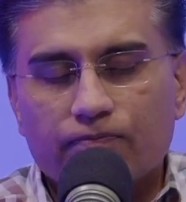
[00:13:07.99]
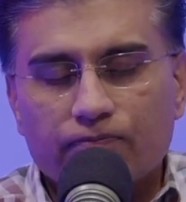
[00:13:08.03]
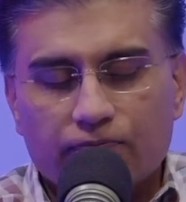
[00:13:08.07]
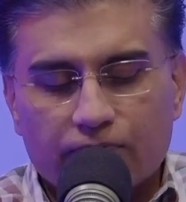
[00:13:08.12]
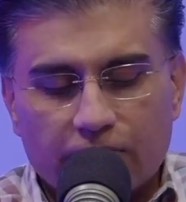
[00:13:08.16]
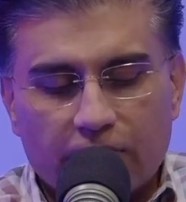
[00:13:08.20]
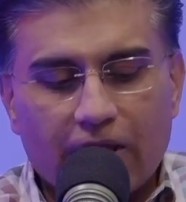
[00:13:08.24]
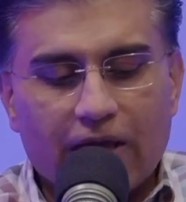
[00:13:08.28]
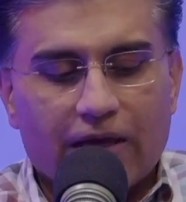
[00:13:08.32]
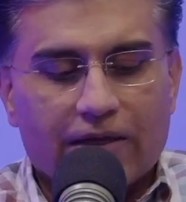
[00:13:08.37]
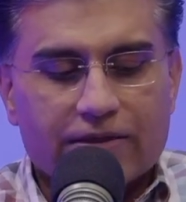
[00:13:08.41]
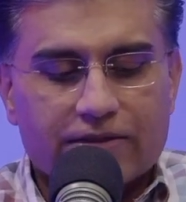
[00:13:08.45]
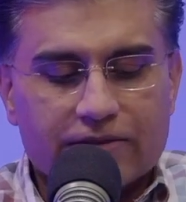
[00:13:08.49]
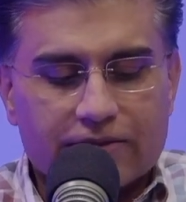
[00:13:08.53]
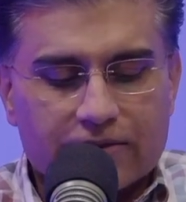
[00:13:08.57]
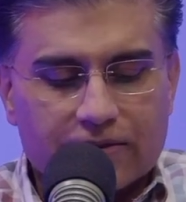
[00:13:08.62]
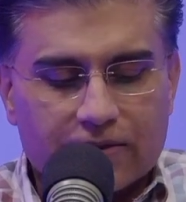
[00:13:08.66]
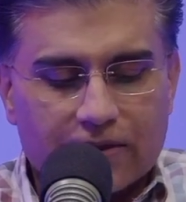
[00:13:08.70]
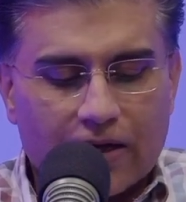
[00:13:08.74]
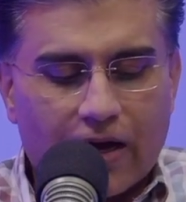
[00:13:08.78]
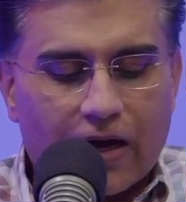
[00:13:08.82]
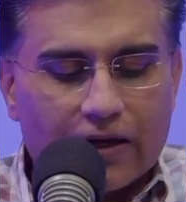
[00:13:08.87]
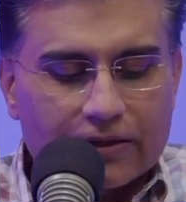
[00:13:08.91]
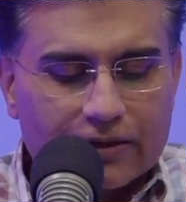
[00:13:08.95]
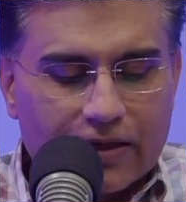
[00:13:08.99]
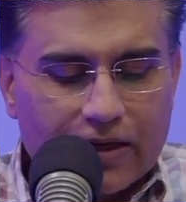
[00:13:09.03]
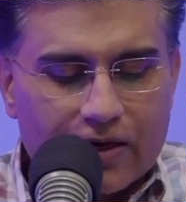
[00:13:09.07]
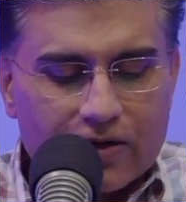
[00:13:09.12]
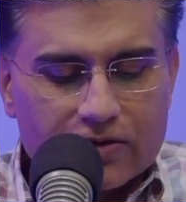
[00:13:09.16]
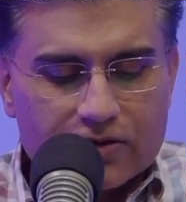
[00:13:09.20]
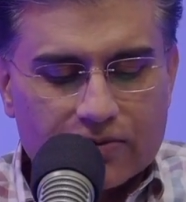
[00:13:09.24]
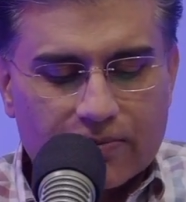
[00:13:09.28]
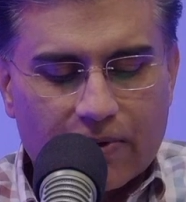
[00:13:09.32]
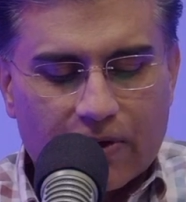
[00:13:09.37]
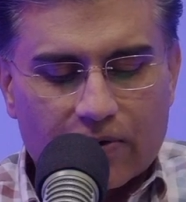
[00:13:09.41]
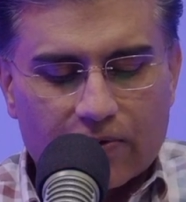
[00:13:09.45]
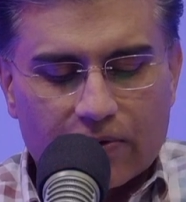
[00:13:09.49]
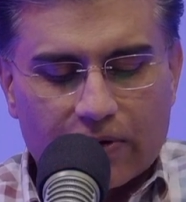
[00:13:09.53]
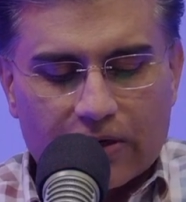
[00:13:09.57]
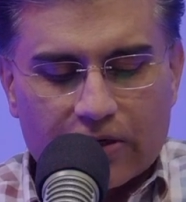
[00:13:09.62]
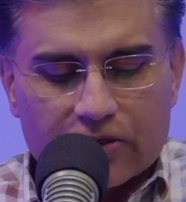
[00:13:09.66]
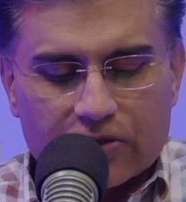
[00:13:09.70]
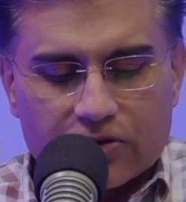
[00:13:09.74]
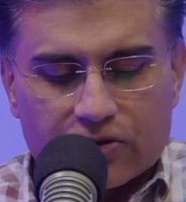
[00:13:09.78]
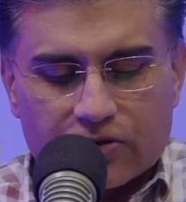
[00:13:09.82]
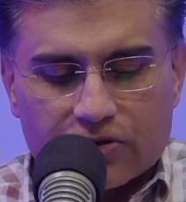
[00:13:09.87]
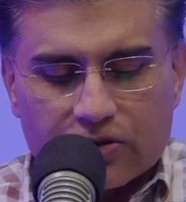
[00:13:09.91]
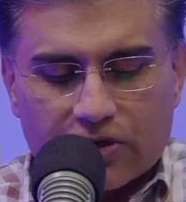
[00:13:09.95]
yes god cares about
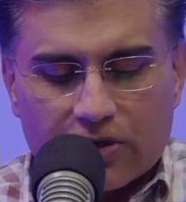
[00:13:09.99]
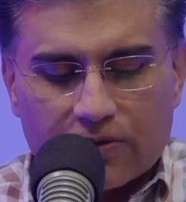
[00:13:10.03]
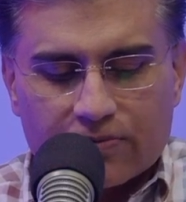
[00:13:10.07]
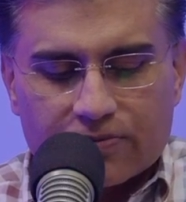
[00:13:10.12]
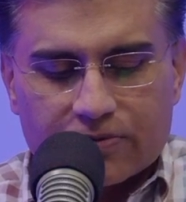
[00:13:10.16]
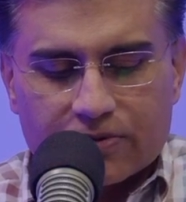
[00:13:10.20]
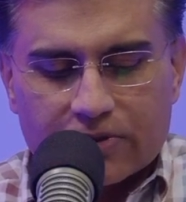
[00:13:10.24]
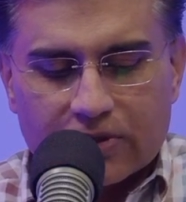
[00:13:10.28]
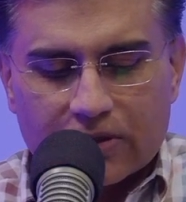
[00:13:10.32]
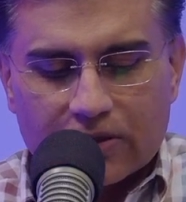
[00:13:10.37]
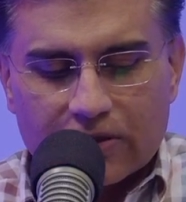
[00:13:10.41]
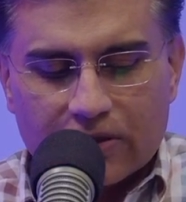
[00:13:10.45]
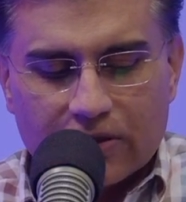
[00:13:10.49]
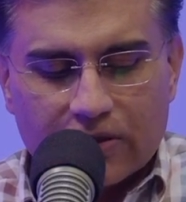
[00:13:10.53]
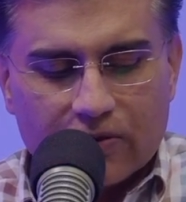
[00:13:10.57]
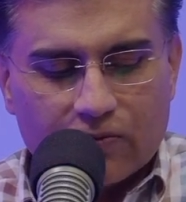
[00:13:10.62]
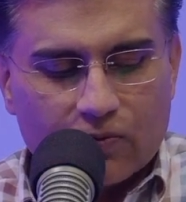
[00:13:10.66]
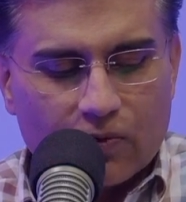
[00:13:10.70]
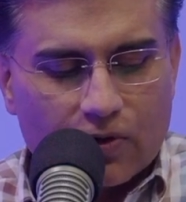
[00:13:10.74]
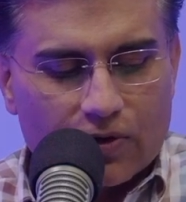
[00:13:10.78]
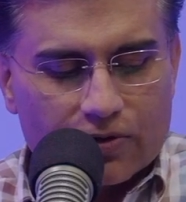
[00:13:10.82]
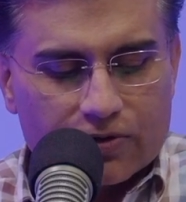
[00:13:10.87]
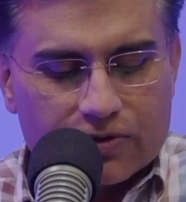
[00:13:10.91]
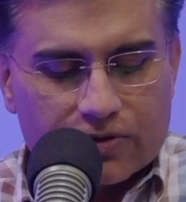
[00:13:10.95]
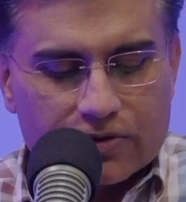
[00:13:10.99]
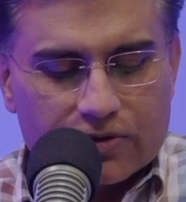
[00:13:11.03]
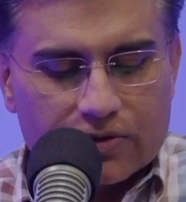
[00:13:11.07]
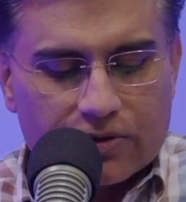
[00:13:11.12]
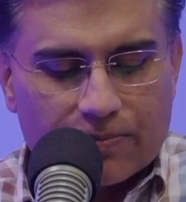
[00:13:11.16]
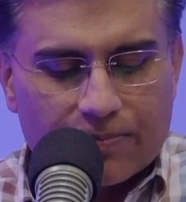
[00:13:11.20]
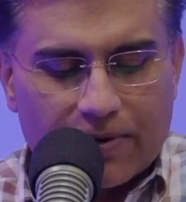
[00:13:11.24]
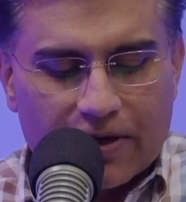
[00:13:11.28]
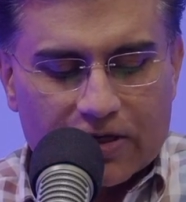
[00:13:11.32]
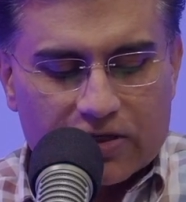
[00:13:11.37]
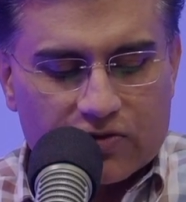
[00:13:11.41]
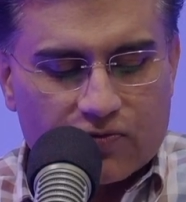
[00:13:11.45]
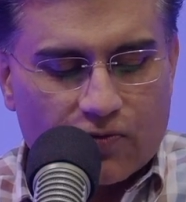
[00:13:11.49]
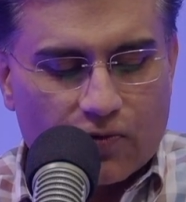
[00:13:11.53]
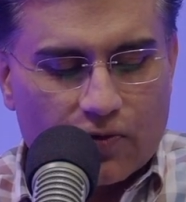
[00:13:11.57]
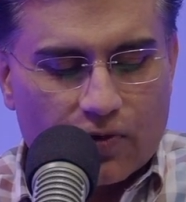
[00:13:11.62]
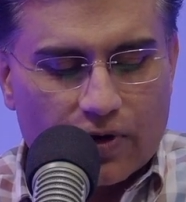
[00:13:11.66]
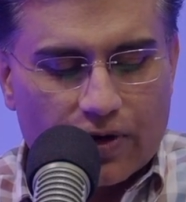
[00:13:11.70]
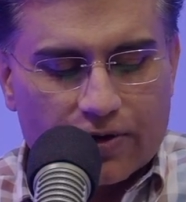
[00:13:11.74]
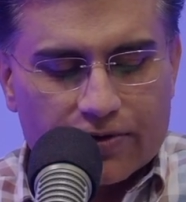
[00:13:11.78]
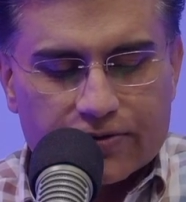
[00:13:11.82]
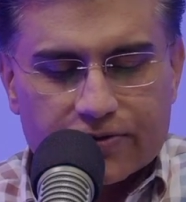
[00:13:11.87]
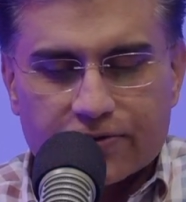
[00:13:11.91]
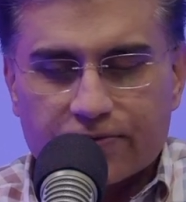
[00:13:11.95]
relationships and he wants the best for
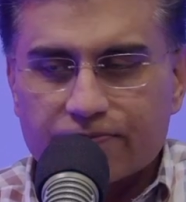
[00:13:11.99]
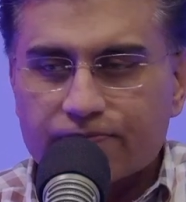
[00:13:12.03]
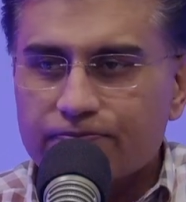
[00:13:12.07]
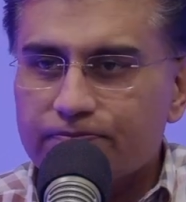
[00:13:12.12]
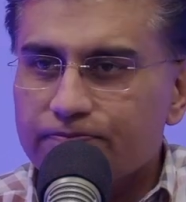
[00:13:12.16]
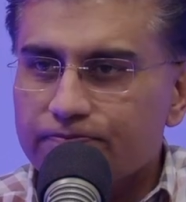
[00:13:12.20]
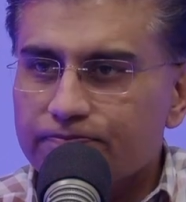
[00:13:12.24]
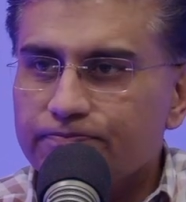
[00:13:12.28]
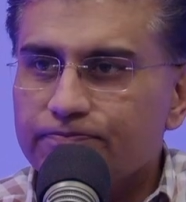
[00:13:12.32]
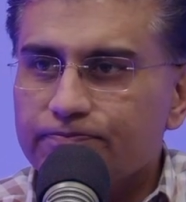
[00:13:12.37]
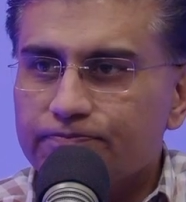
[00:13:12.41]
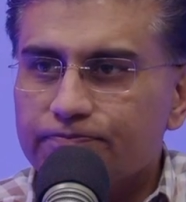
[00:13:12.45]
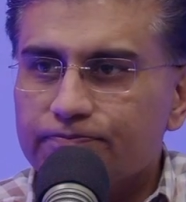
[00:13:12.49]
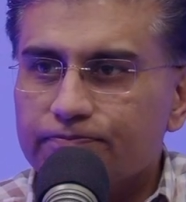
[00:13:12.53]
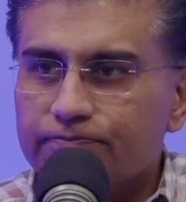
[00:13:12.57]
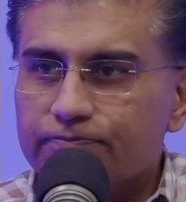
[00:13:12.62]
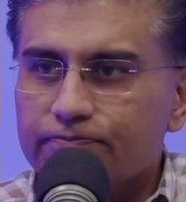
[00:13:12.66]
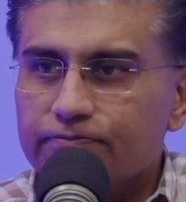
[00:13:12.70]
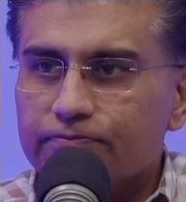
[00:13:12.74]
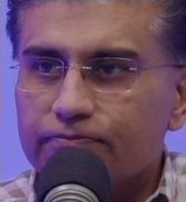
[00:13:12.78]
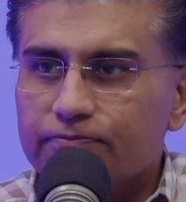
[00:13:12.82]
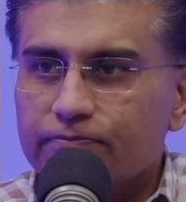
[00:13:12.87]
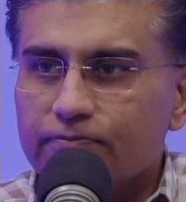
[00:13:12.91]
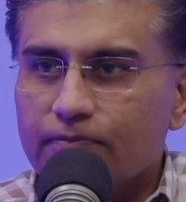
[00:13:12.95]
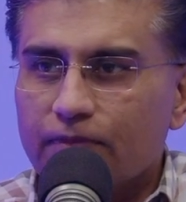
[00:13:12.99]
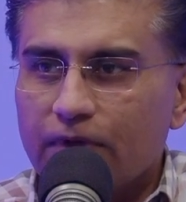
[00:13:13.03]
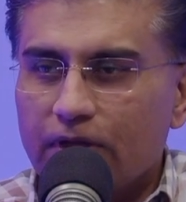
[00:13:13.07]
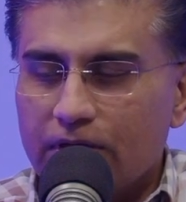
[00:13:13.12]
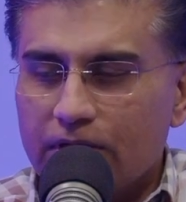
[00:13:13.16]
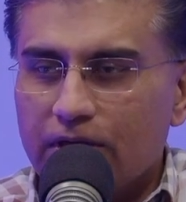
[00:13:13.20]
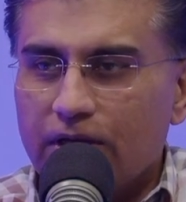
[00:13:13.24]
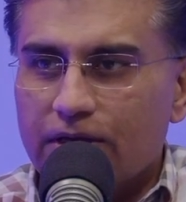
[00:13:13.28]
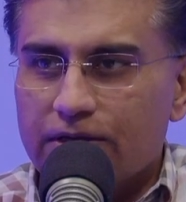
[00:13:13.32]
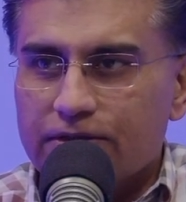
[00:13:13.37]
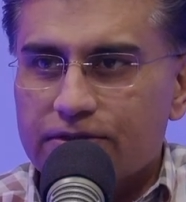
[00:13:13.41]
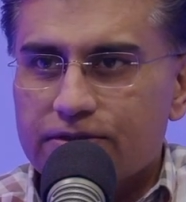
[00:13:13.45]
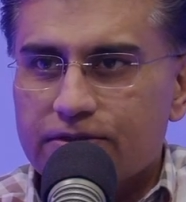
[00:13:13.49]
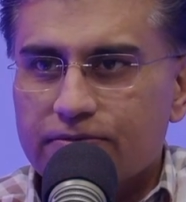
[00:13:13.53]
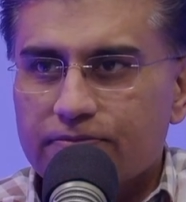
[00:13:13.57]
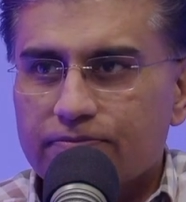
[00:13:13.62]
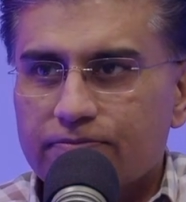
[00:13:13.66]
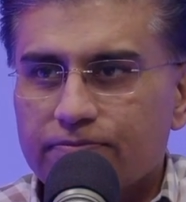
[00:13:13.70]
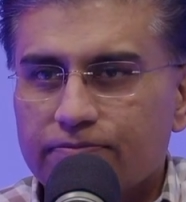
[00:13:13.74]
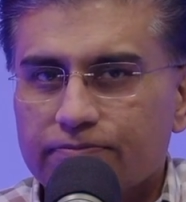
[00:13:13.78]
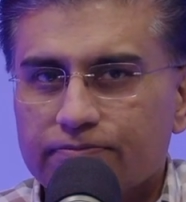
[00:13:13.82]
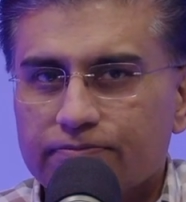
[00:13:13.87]
us yeah he does. I